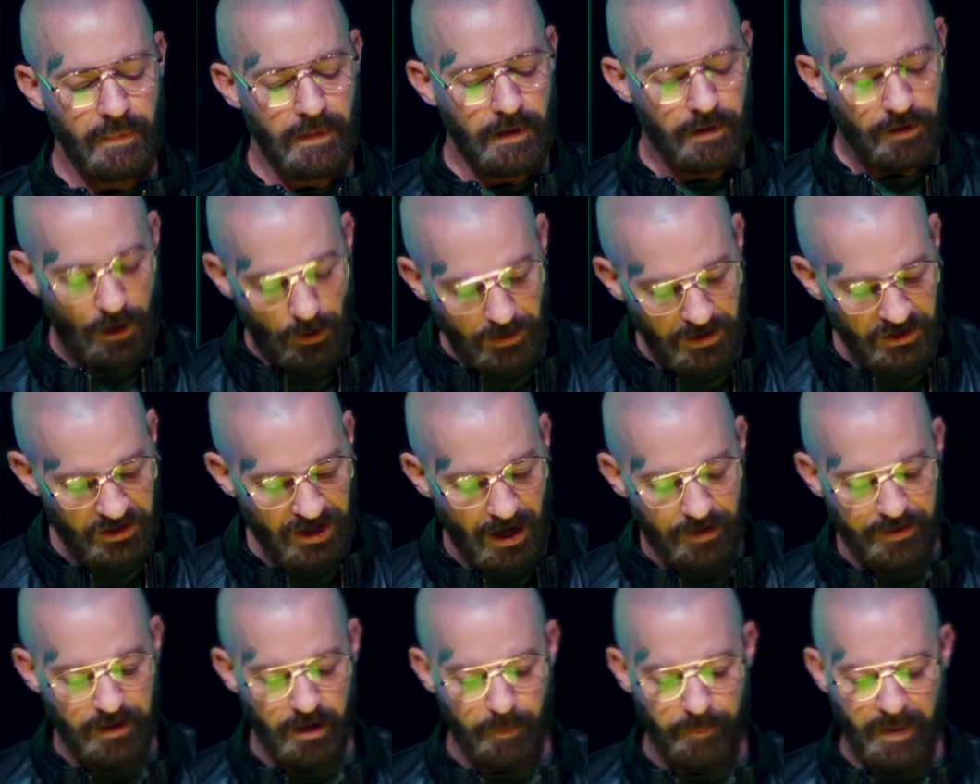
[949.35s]
Notice
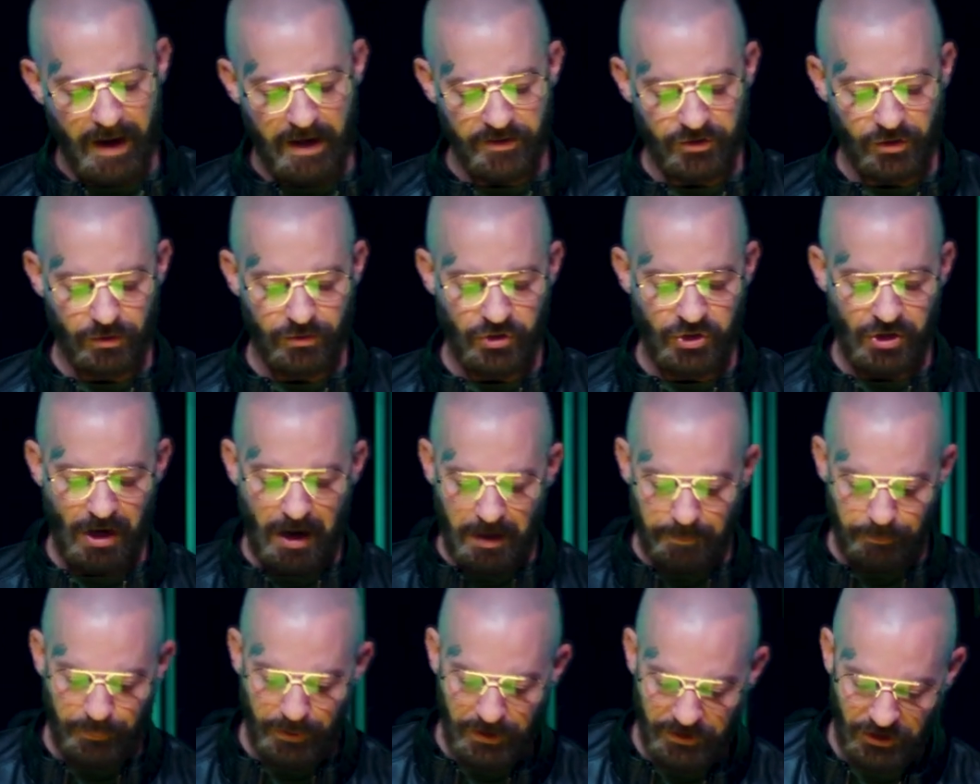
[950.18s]
how the Apostle
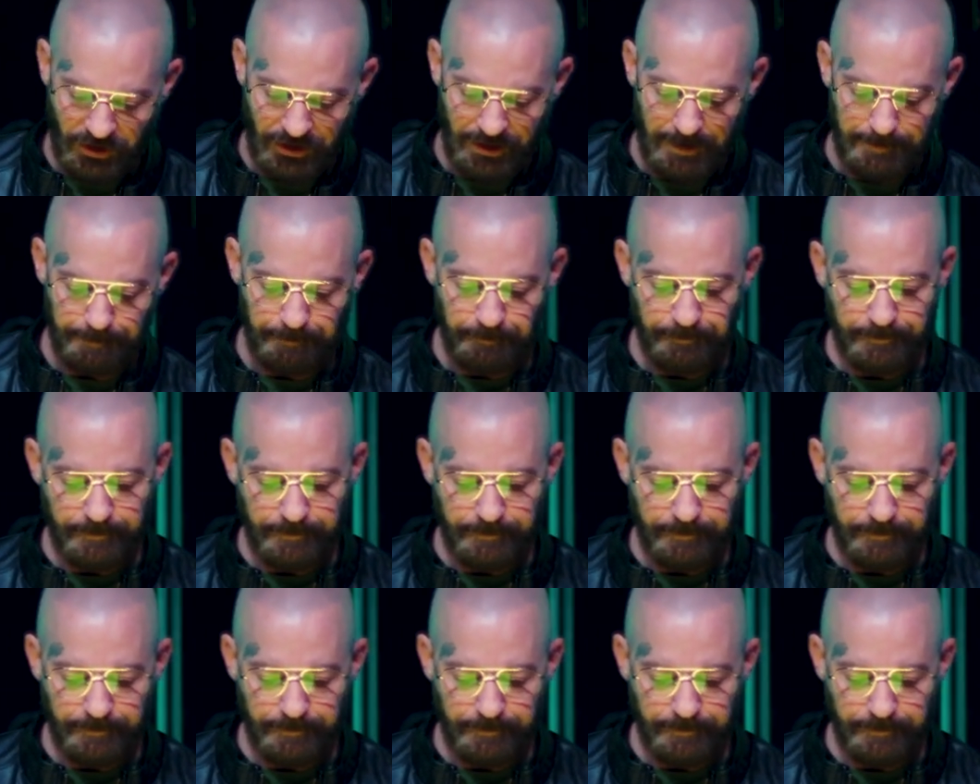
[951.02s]
John puts it